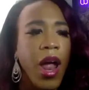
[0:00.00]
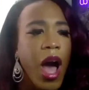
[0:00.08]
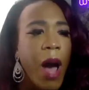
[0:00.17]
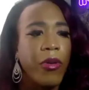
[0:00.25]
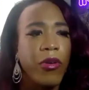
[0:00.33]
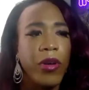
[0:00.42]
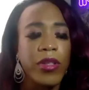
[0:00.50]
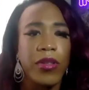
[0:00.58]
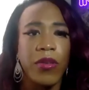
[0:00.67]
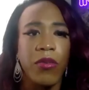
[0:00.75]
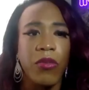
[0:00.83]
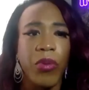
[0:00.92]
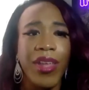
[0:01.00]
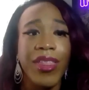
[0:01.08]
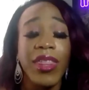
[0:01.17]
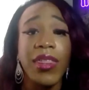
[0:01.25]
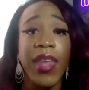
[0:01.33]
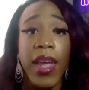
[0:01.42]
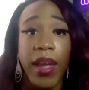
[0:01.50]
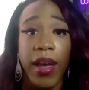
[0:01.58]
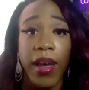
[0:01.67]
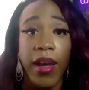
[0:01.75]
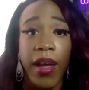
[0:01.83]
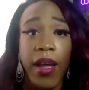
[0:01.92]
I'm going to rethink
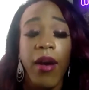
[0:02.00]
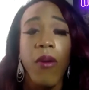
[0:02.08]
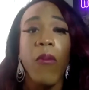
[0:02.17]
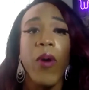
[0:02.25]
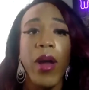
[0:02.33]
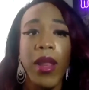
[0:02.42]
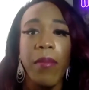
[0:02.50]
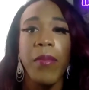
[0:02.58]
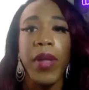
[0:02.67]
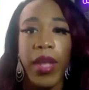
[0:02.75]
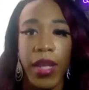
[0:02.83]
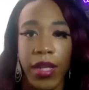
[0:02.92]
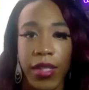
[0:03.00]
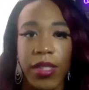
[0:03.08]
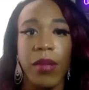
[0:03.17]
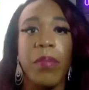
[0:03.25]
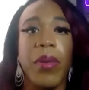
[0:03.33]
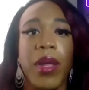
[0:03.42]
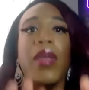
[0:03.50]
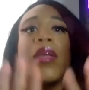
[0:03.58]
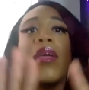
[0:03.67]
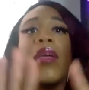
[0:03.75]
what it means to be a